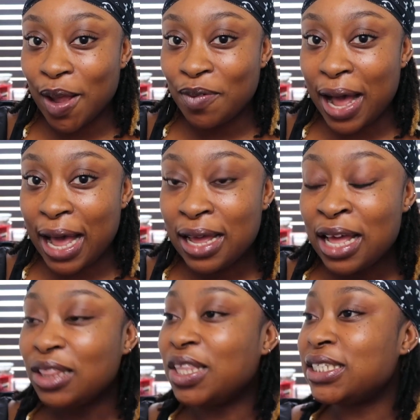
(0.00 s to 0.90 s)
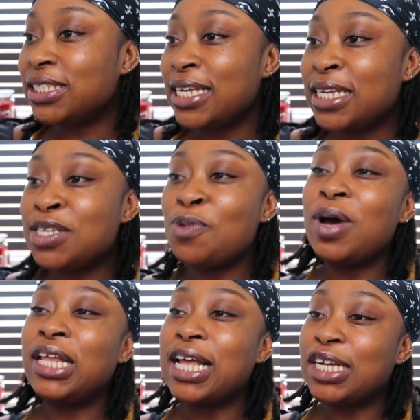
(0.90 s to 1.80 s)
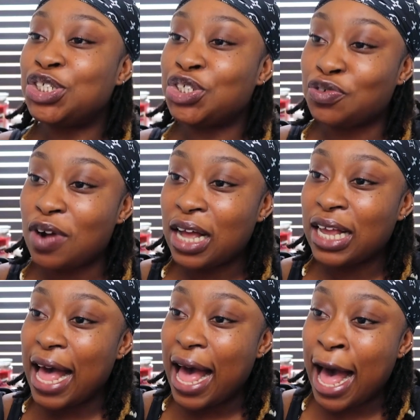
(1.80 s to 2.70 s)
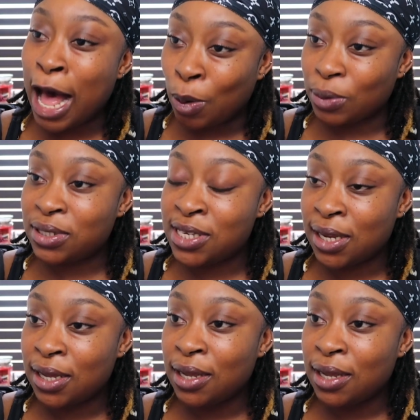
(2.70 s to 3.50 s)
Alright? The season where they drug out